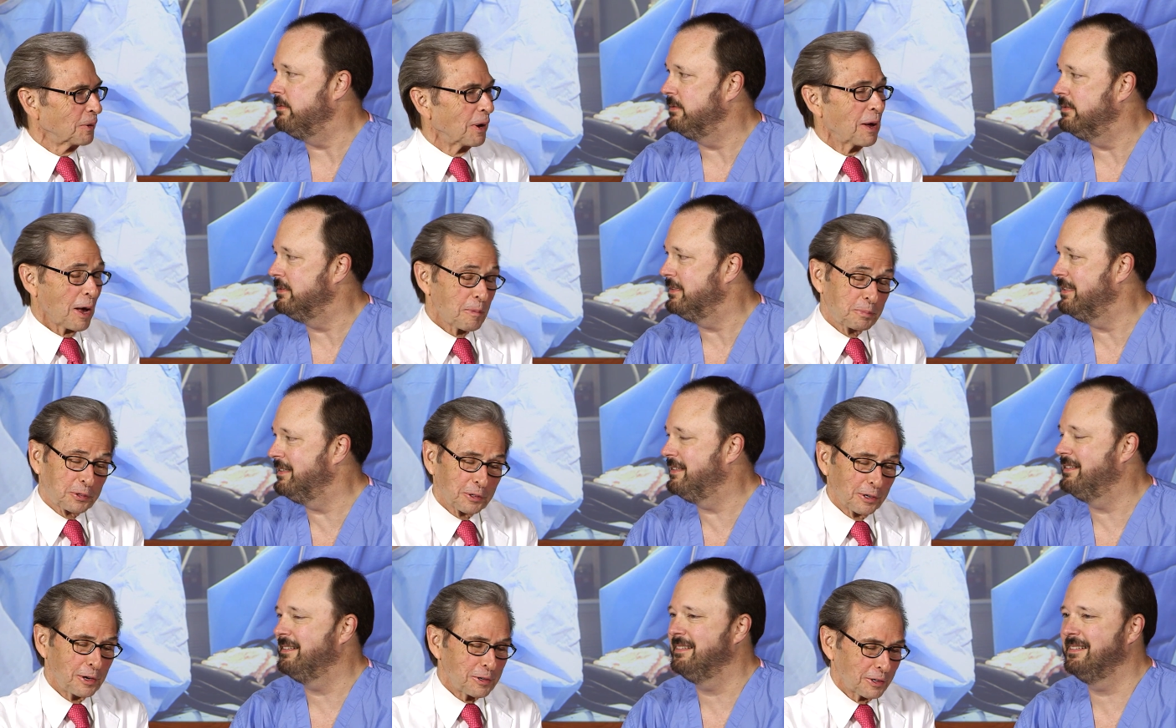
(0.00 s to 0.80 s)

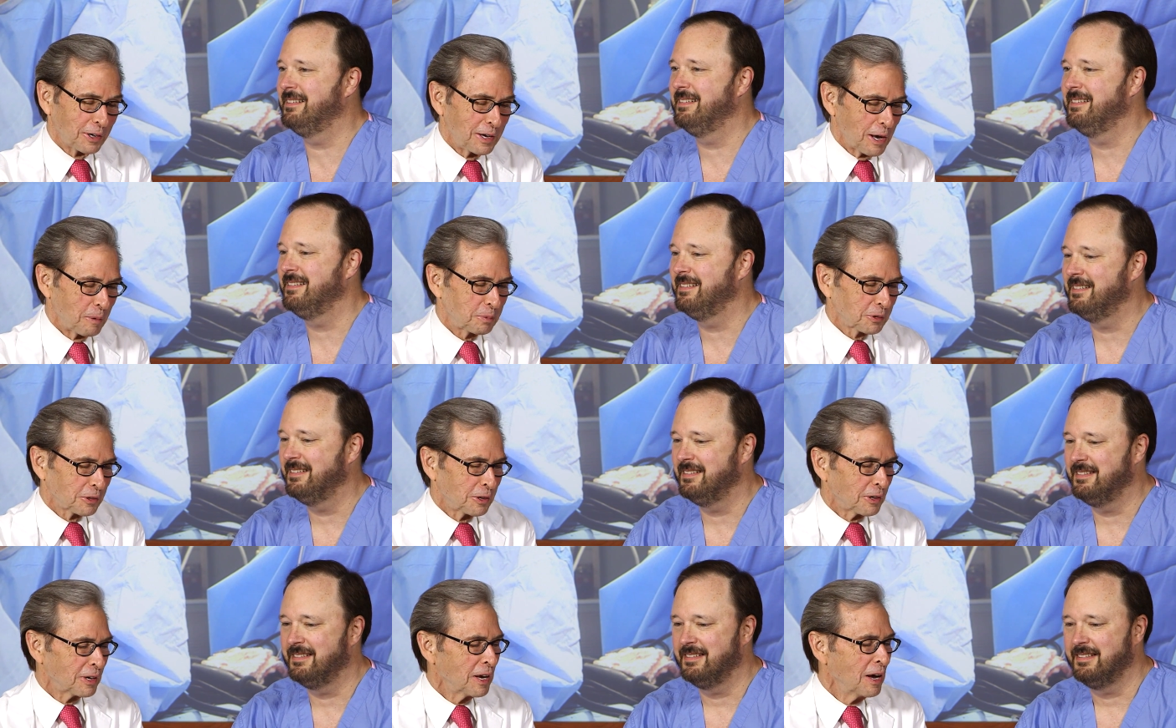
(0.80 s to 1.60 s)
Speaker 1: Absolutely,
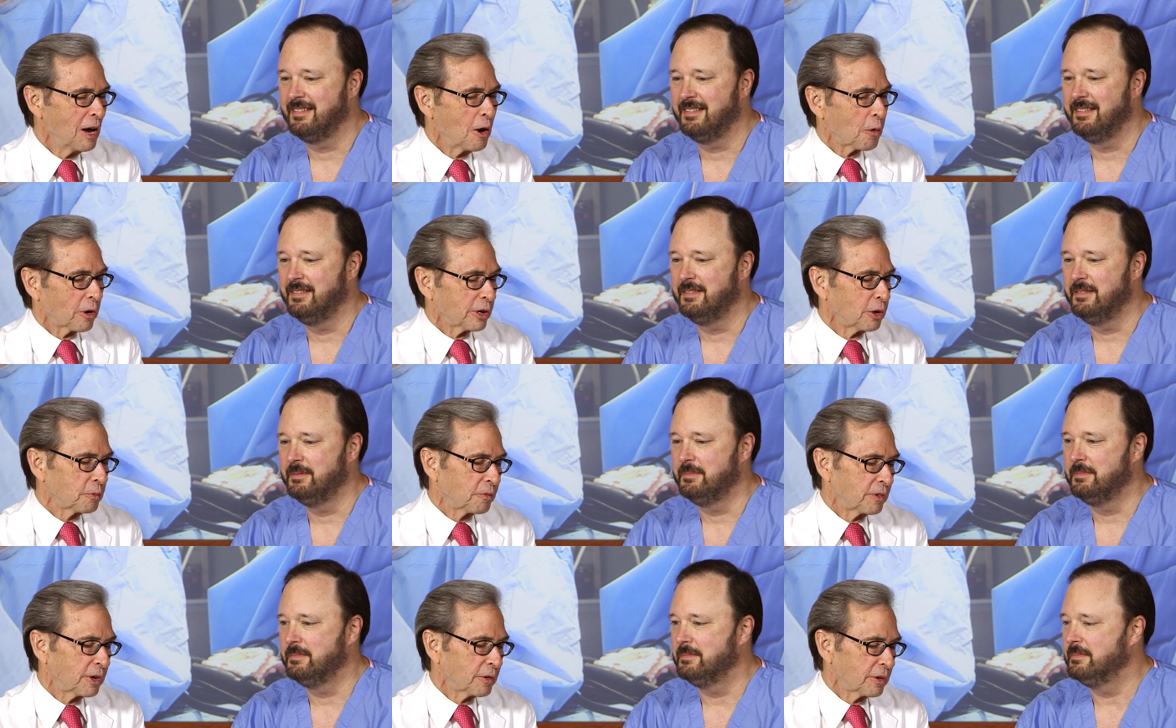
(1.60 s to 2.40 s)
absolutely. Well,
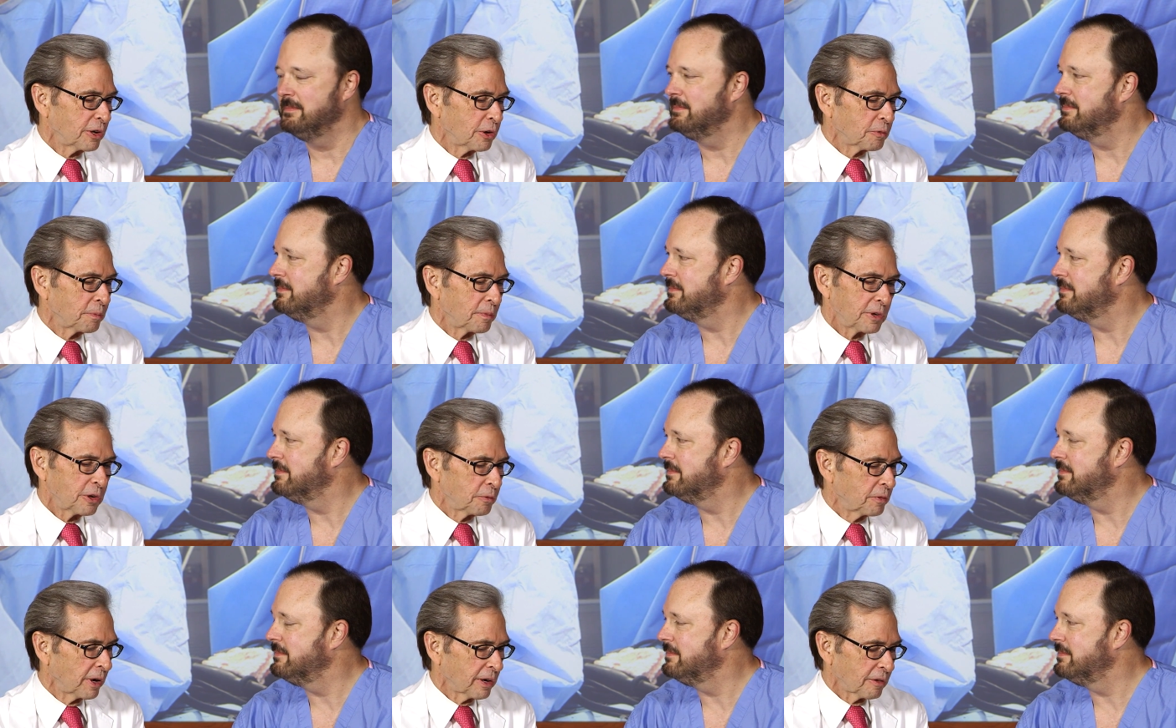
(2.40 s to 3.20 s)
you've, you, you've,
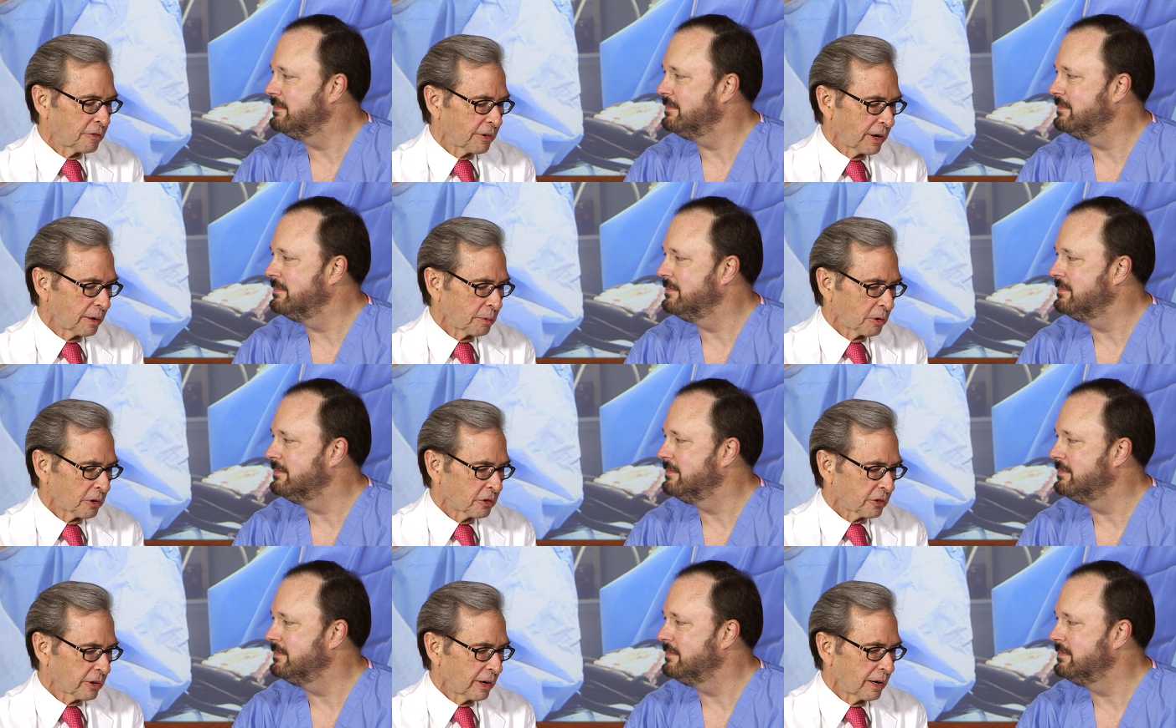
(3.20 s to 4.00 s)
you've done a
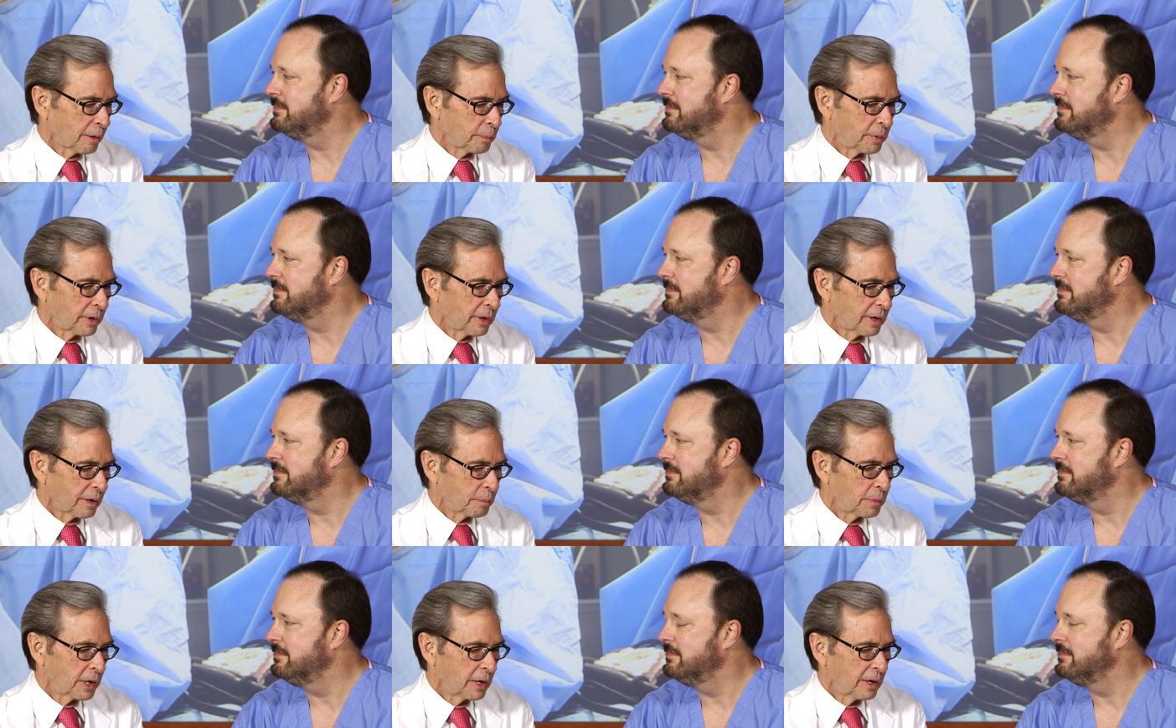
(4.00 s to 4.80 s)
fabulous job,
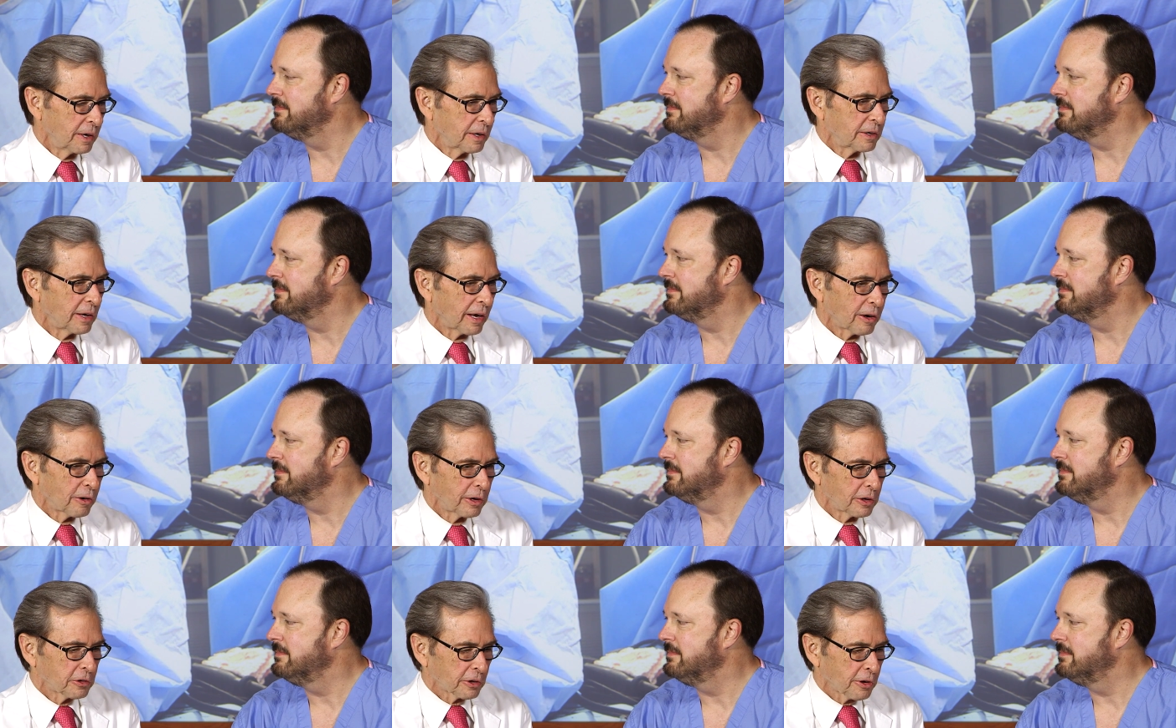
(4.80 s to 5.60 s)
uh, not
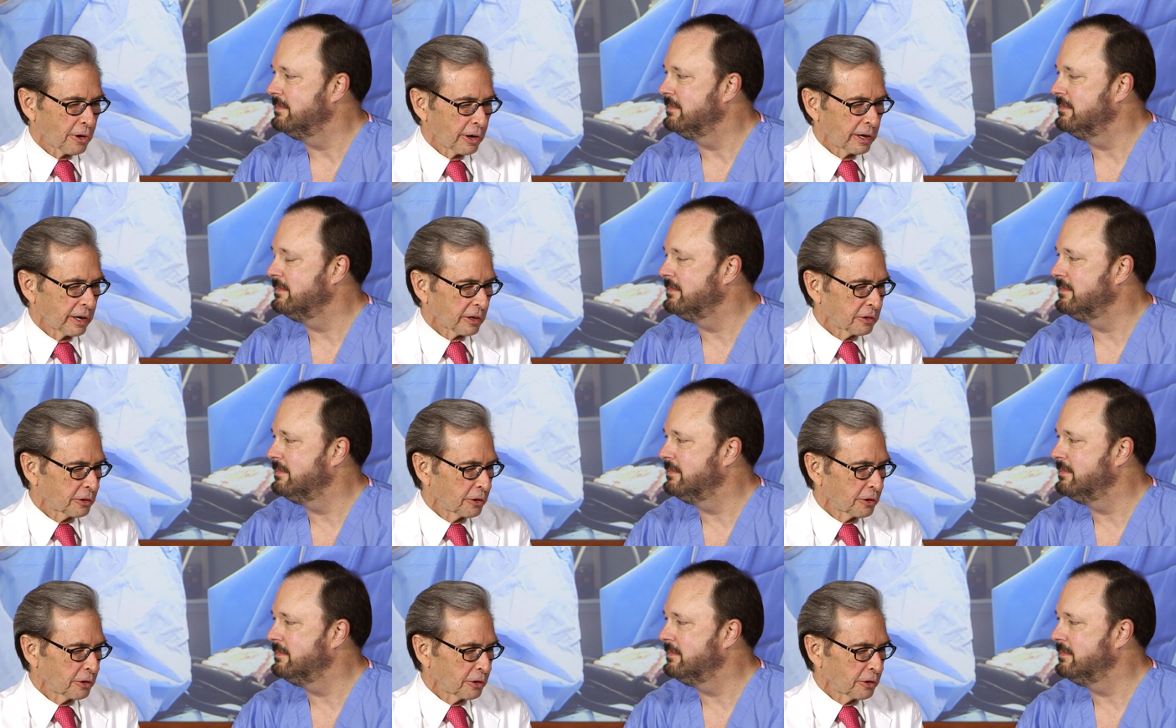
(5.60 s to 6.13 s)
only as a cardiac